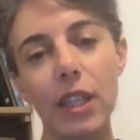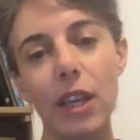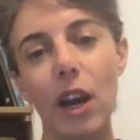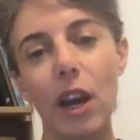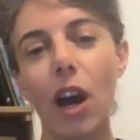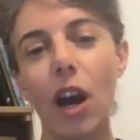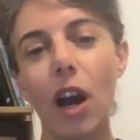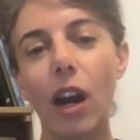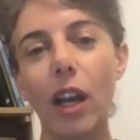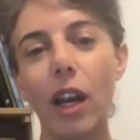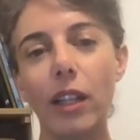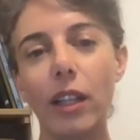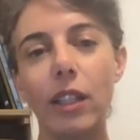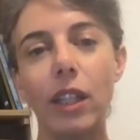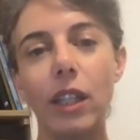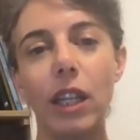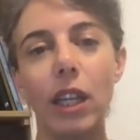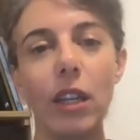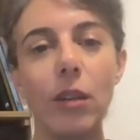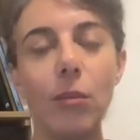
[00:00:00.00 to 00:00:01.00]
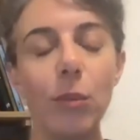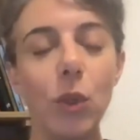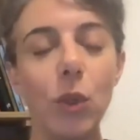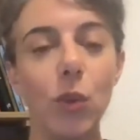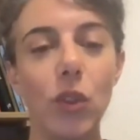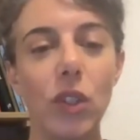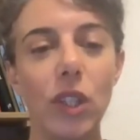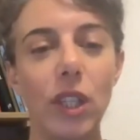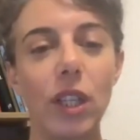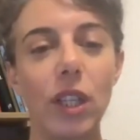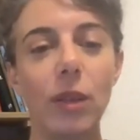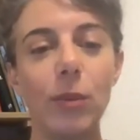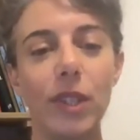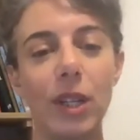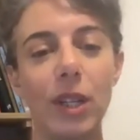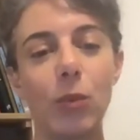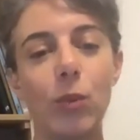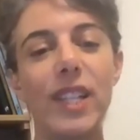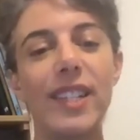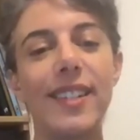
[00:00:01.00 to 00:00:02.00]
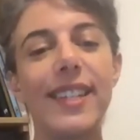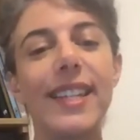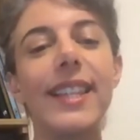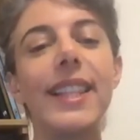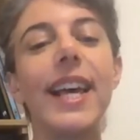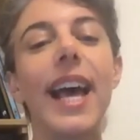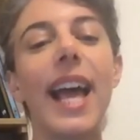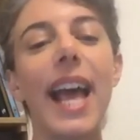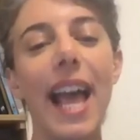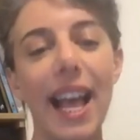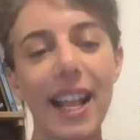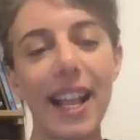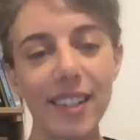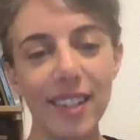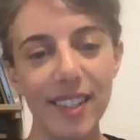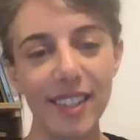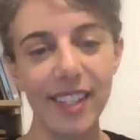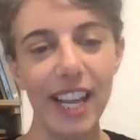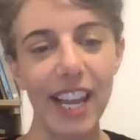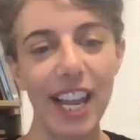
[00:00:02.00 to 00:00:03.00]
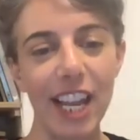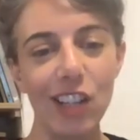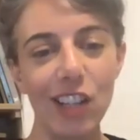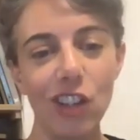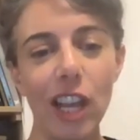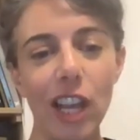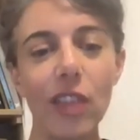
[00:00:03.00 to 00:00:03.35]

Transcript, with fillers: the art in museums, and we see the end stage,